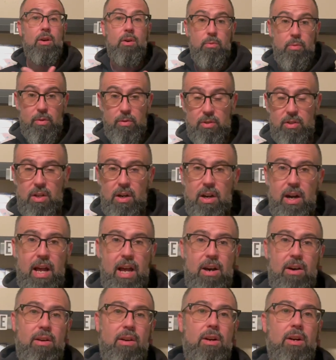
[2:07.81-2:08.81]
We'll start
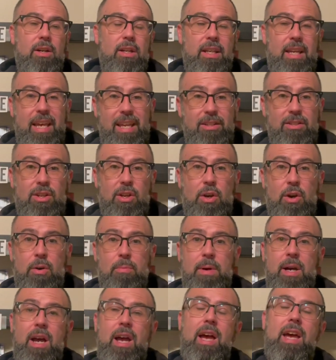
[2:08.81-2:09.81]
out in
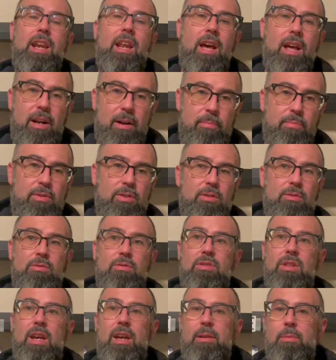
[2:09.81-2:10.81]
Tacoma and head up to
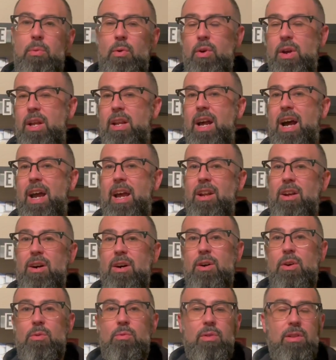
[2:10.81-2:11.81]
Sandpoint,
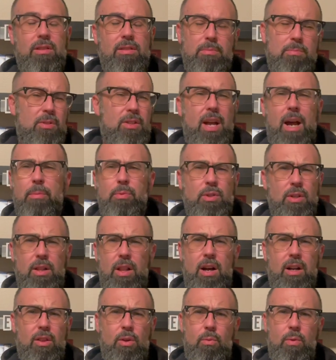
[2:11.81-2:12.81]
Idaho, with some stops
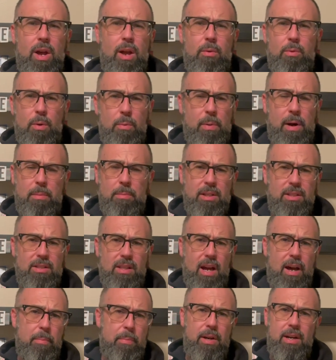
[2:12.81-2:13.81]
along the way. We'll probably
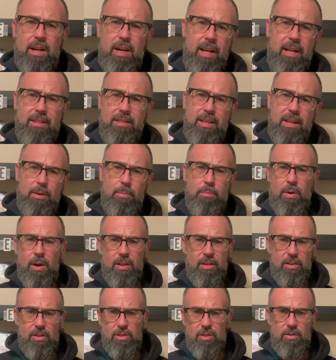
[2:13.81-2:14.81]
stop at an antique
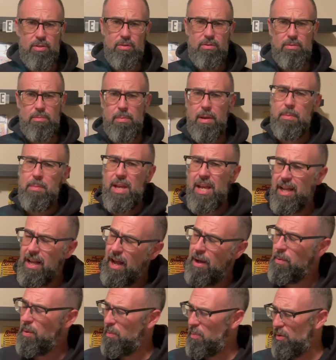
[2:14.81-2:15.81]
mall or two, maybe a
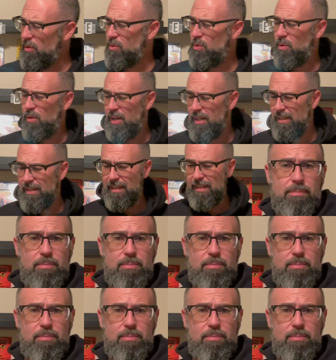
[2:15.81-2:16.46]
comic book store.